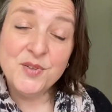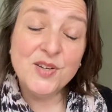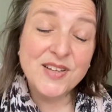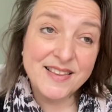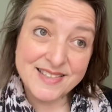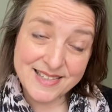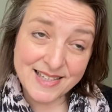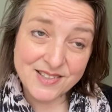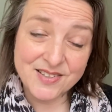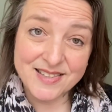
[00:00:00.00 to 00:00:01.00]
look at the
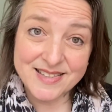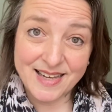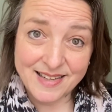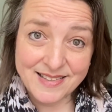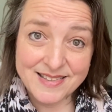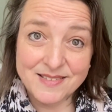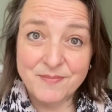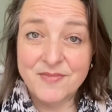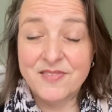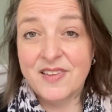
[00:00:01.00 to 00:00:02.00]
slits on the sides,
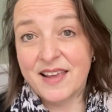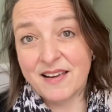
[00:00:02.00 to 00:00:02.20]
they